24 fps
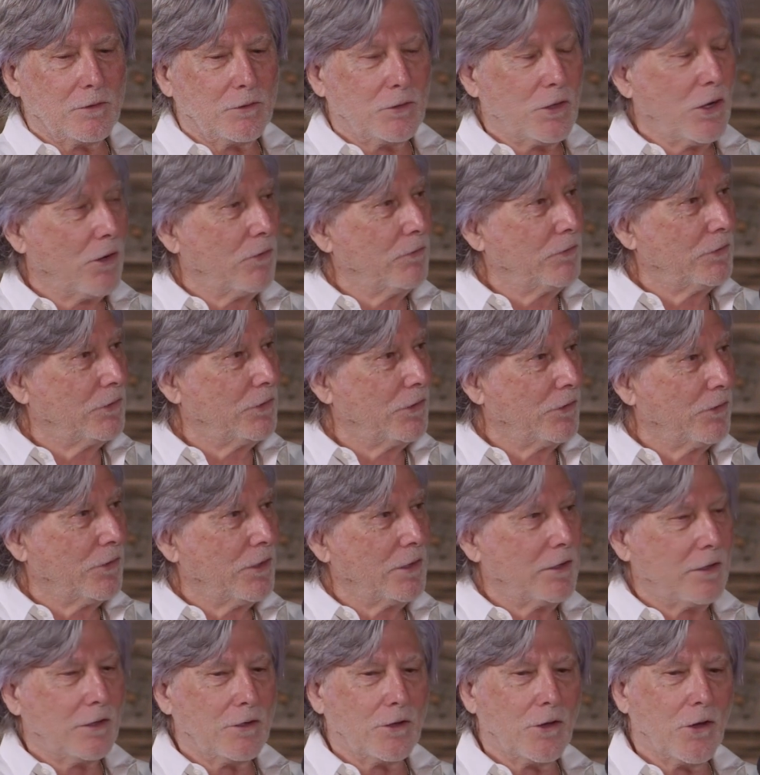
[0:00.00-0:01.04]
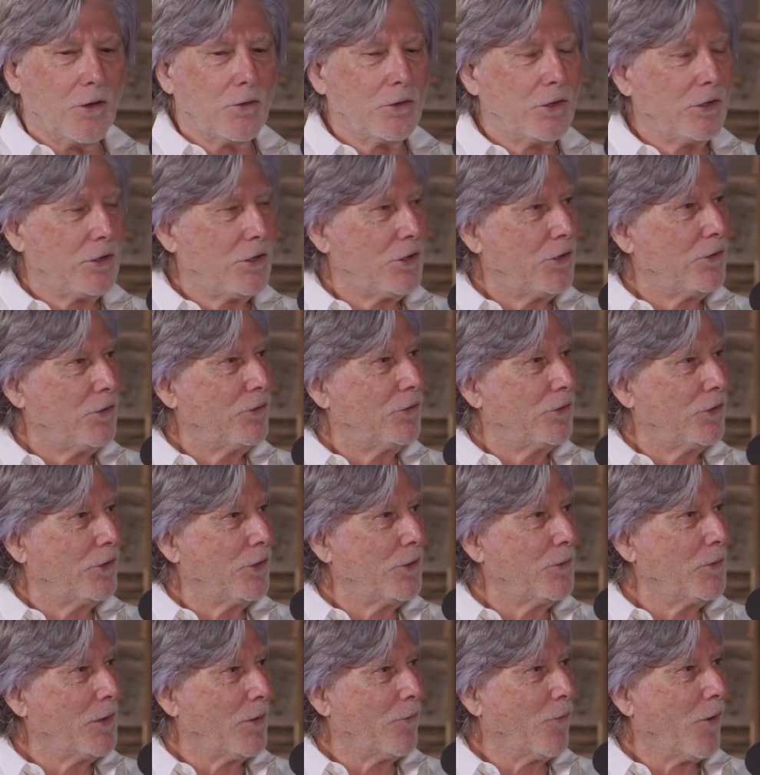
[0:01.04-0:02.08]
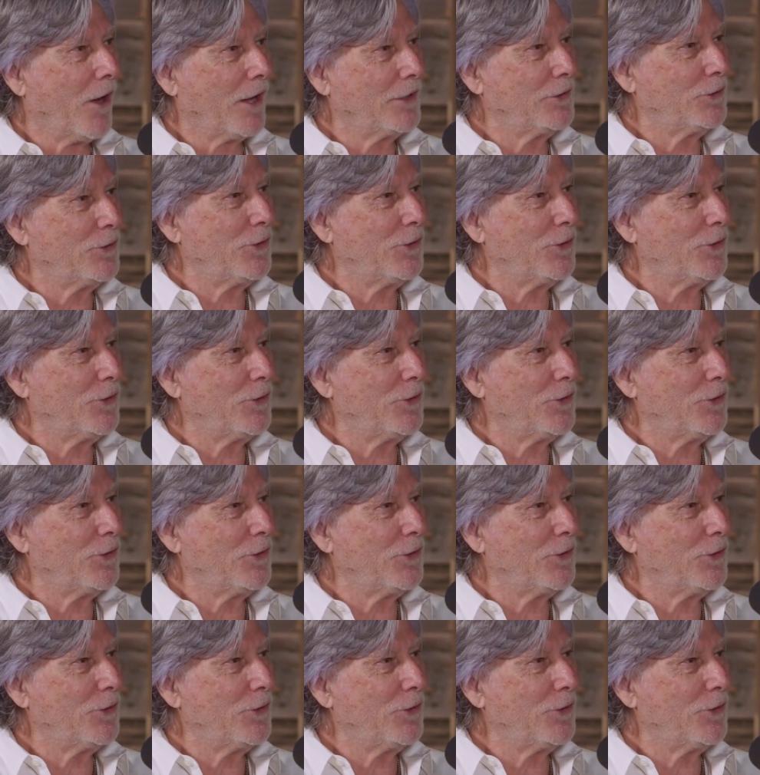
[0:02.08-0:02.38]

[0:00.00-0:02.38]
Don't do it. Go to YouTube and watch